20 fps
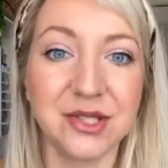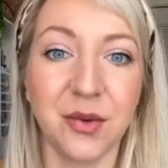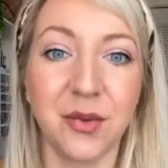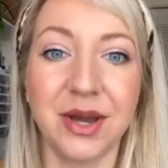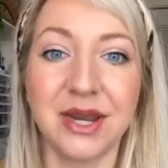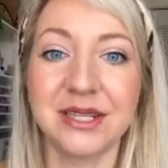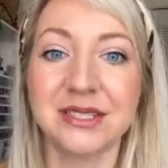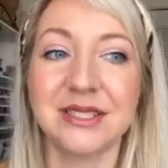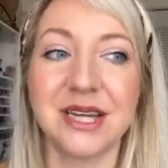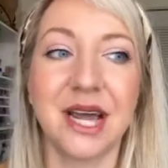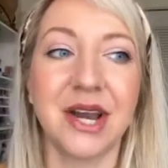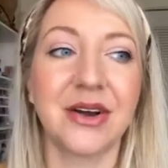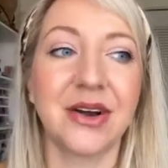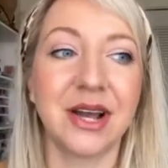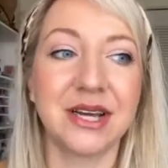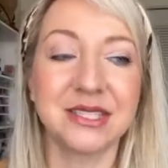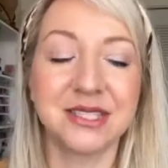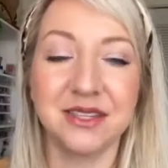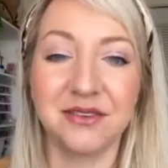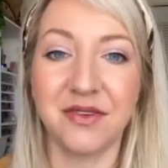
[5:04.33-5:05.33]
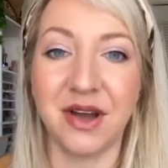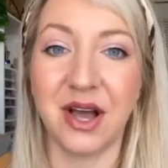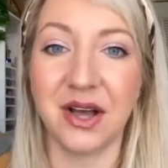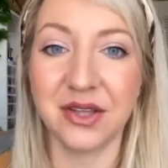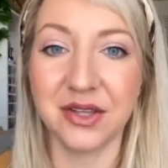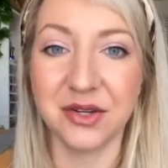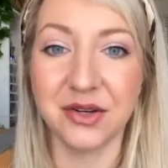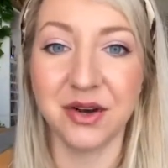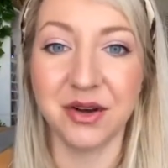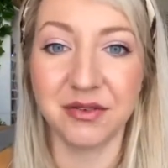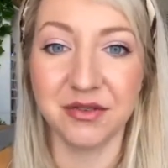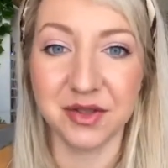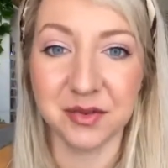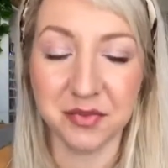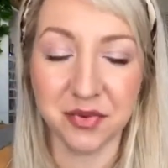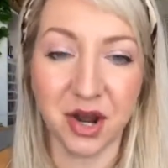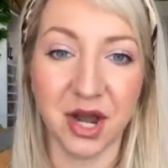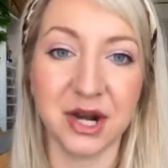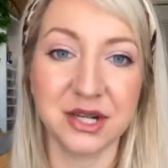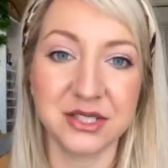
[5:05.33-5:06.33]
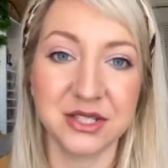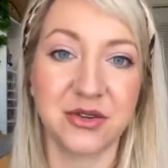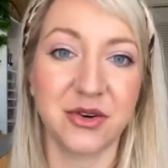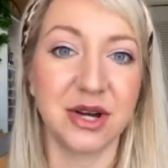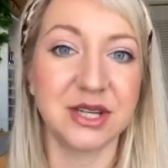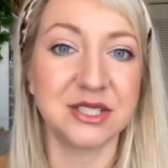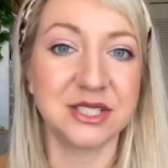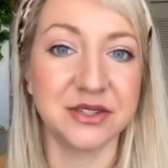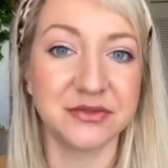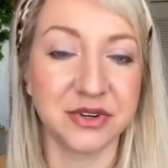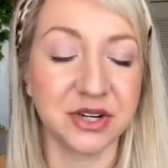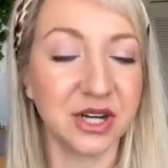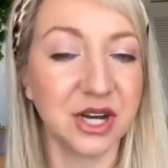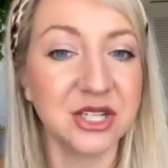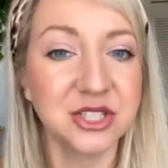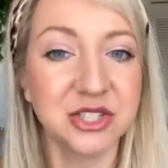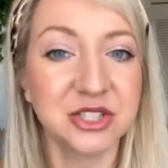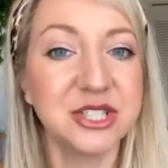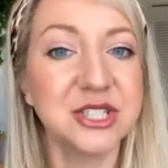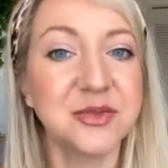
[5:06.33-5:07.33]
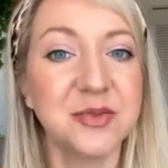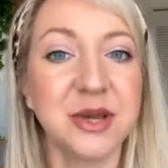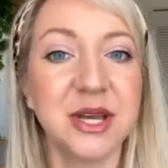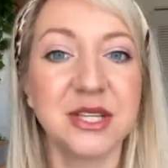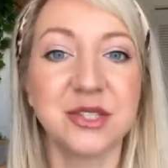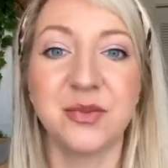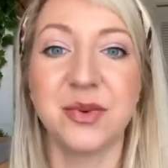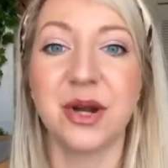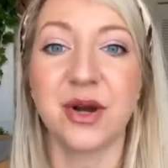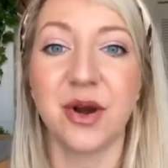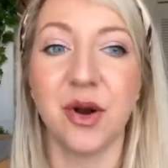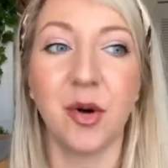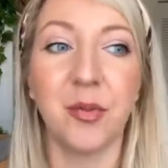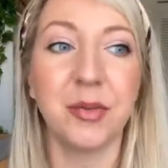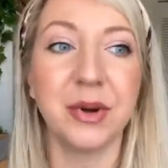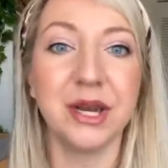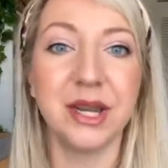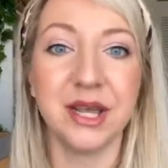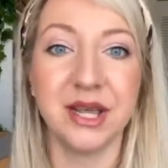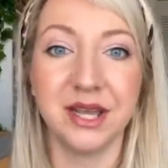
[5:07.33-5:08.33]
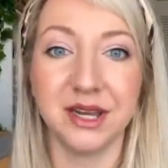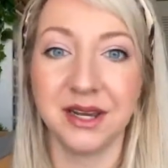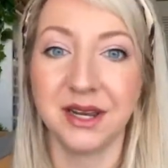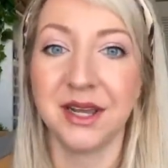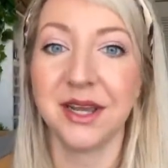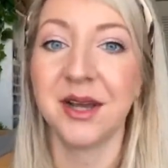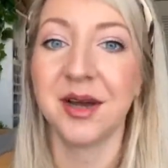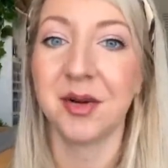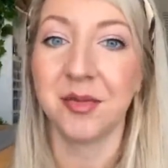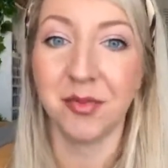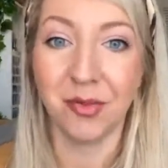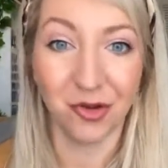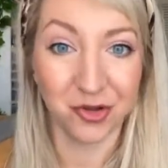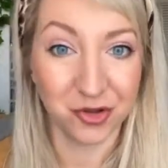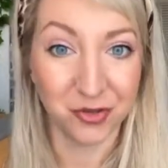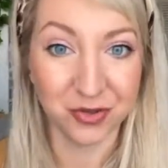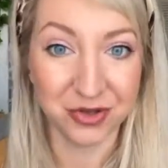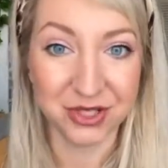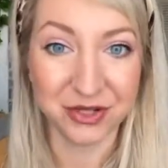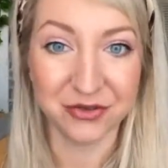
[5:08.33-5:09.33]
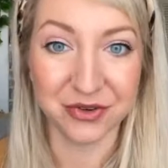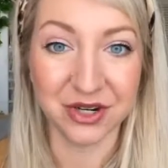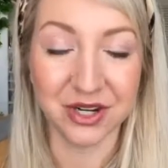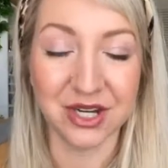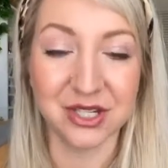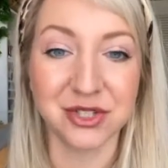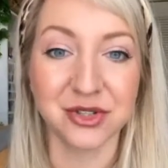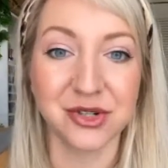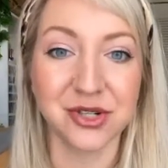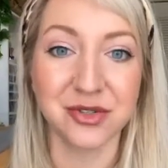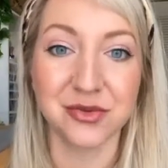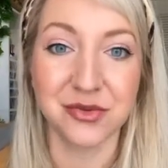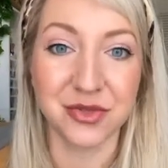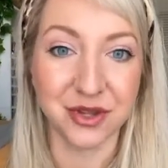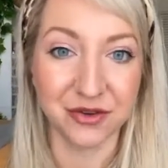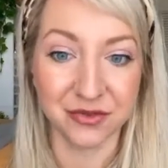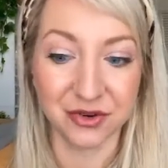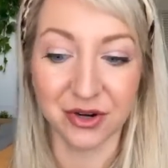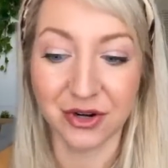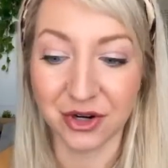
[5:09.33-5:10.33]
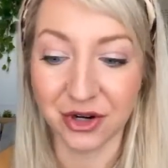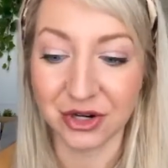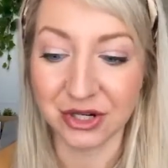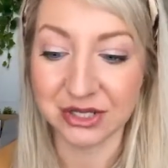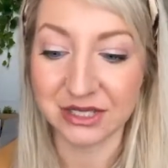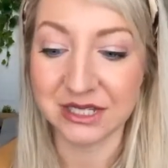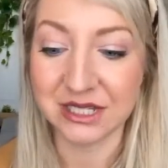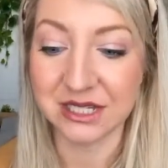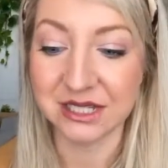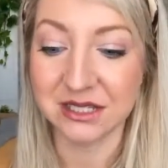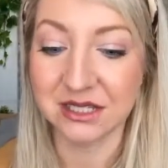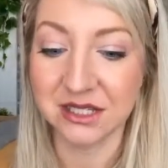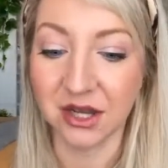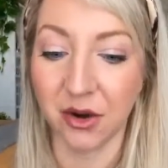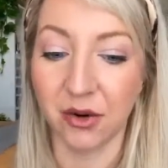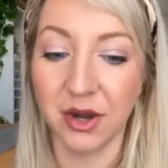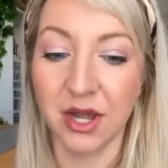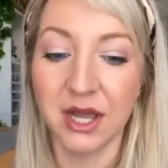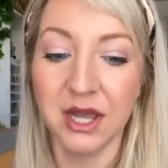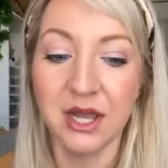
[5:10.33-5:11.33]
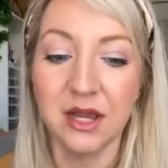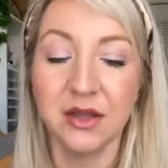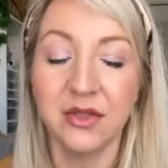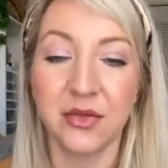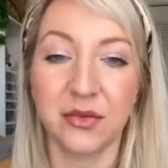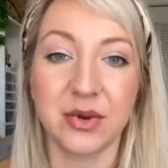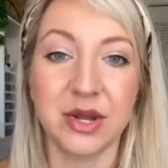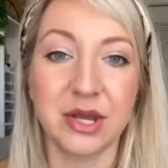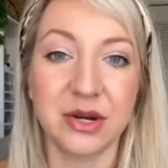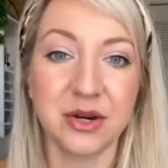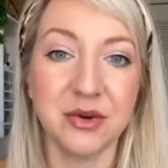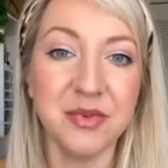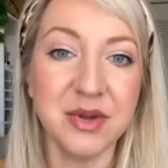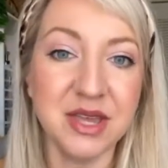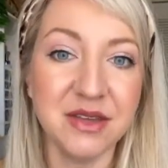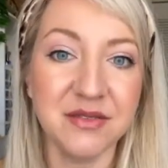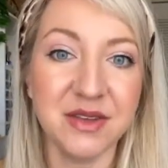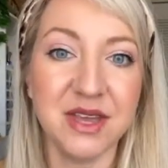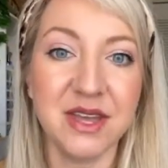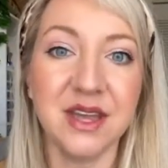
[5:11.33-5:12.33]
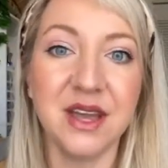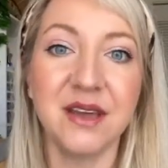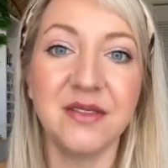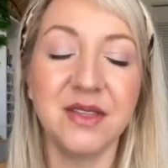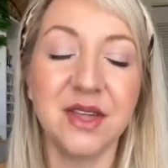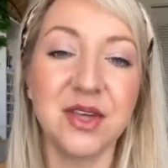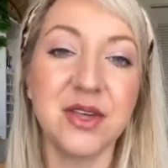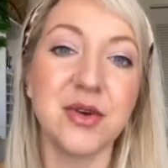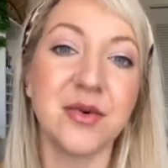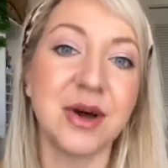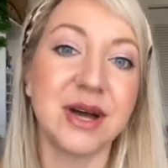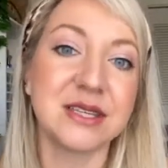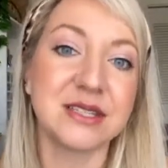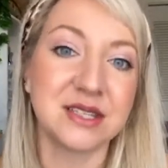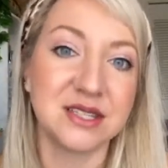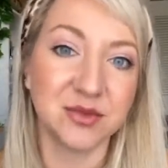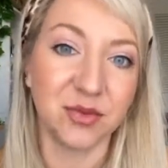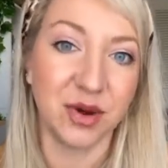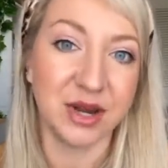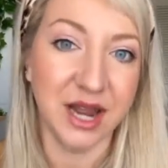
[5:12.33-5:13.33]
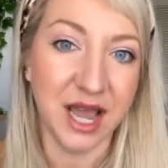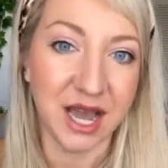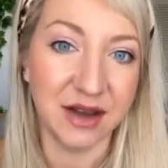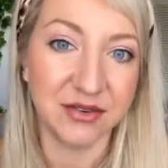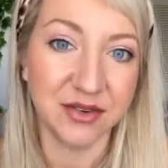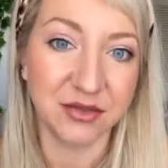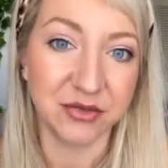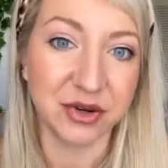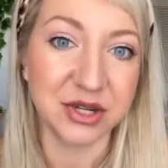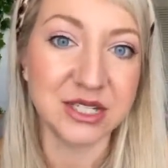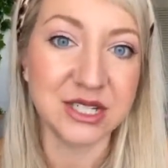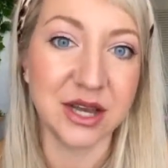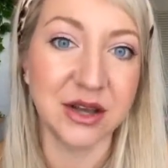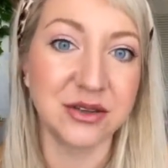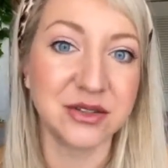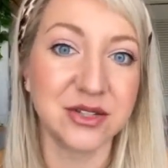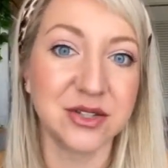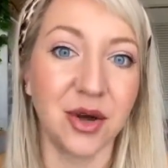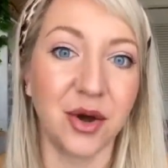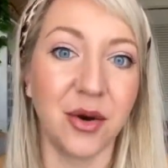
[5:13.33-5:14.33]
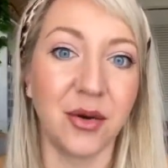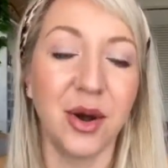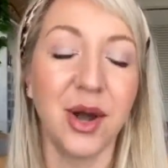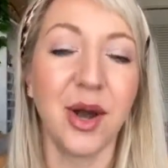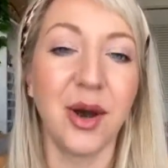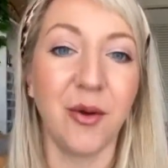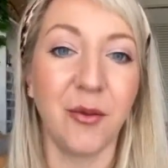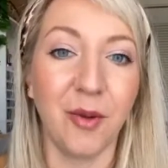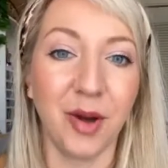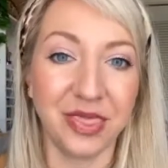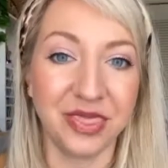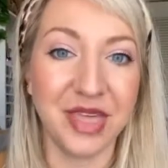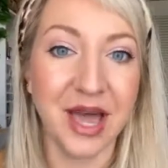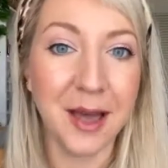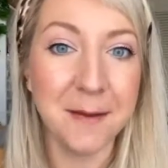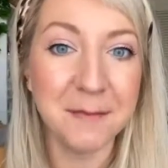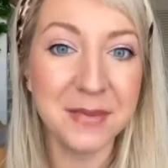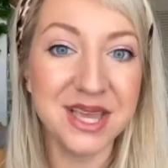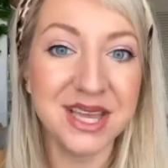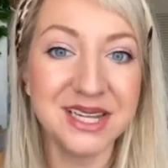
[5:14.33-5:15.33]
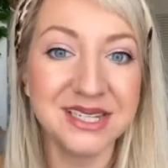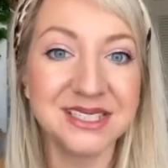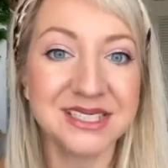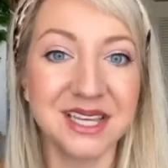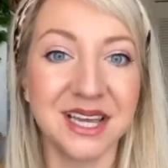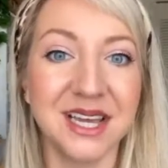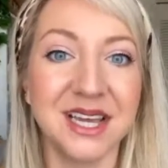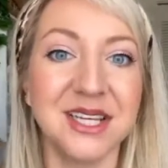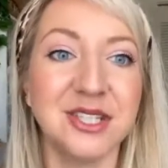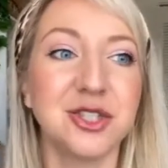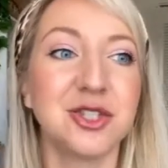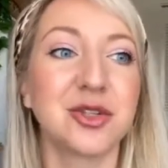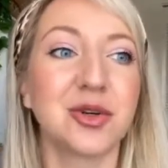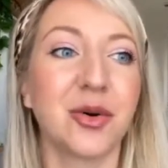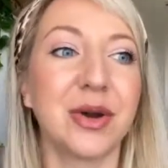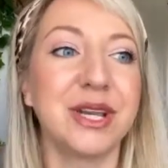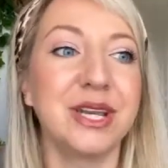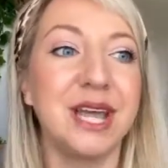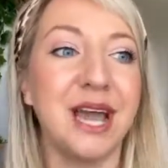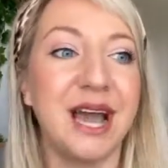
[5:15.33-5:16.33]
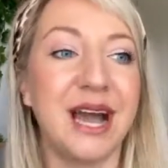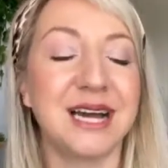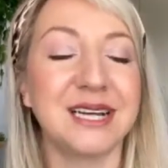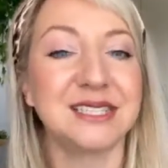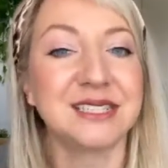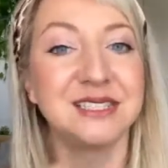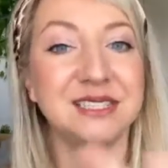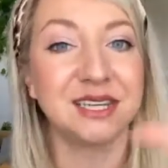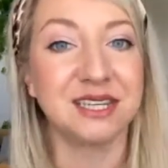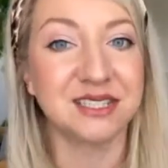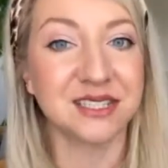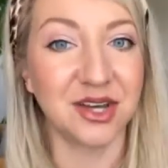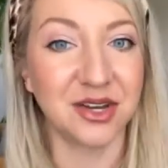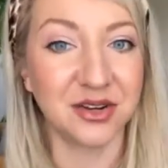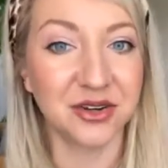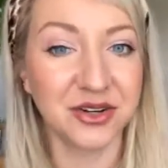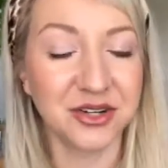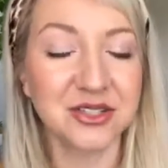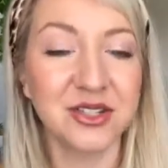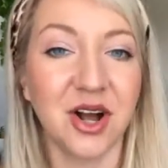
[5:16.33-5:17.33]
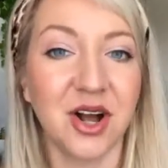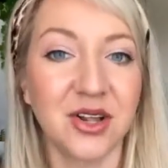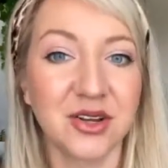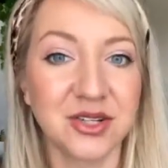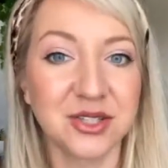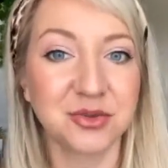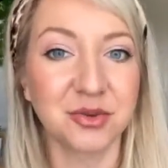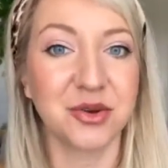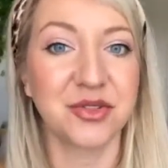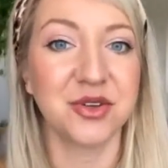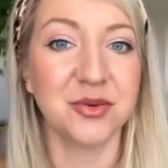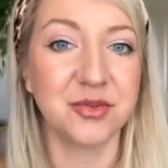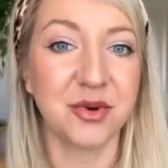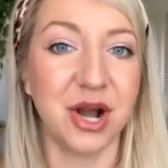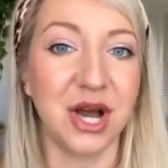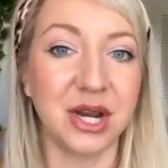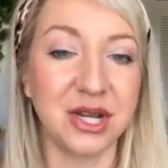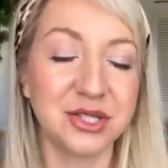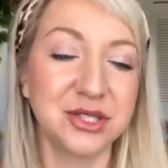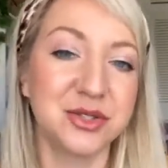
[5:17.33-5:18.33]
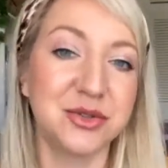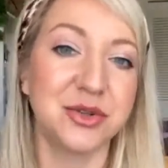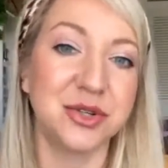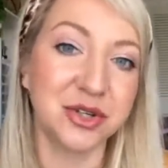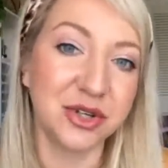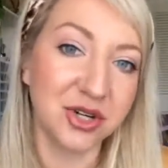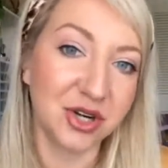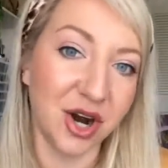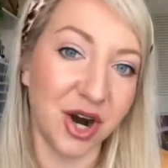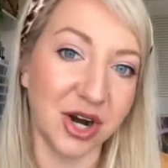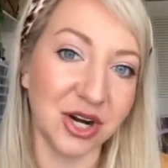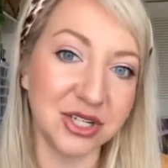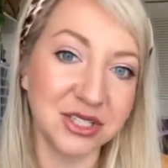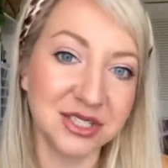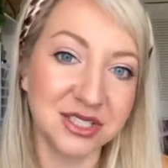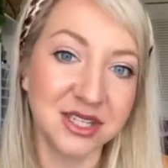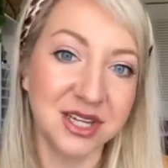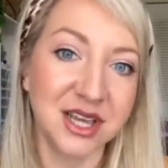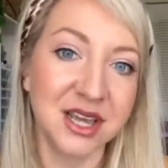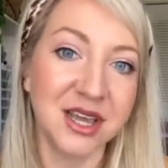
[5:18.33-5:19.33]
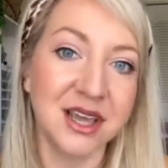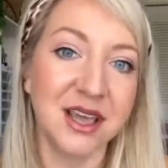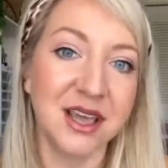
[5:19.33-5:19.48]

It's a way to standardize the value of the products across different countries because we are open in multiple different countries with different currencies. So 300 PV in the US is one half of retail. So what that means is you're going to add $600 worth of products to your cart.